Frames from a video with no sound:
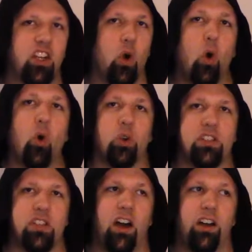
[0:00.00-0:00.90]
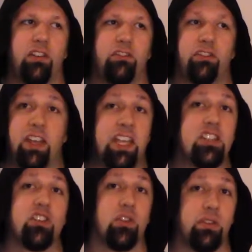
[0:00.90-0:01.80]
course of
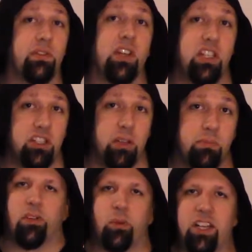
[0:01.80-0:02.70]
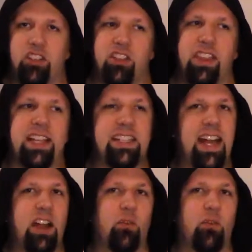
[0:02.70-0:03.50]
history for Egypt. Which, that's not